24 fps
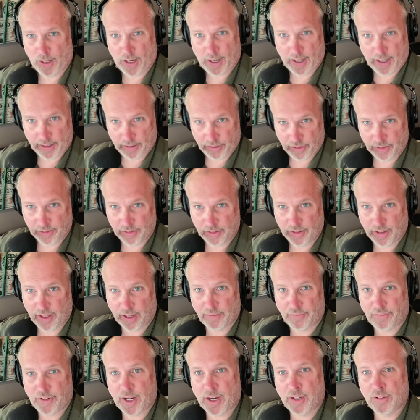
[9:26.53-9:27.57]
us instead
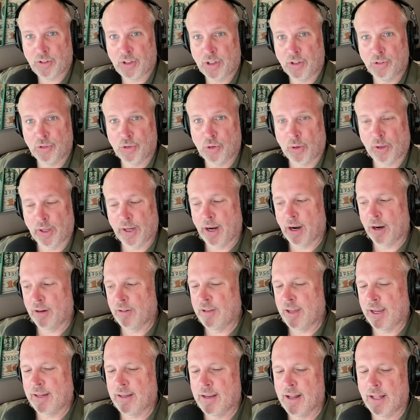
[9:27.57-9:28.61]
of us controlling our
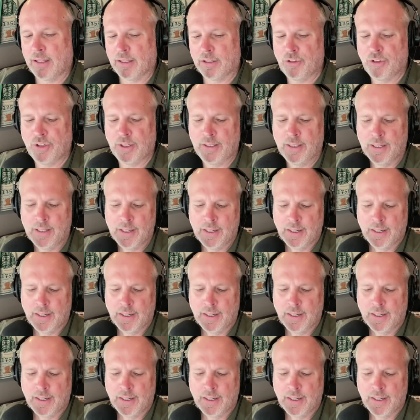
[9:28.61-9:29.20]
technology,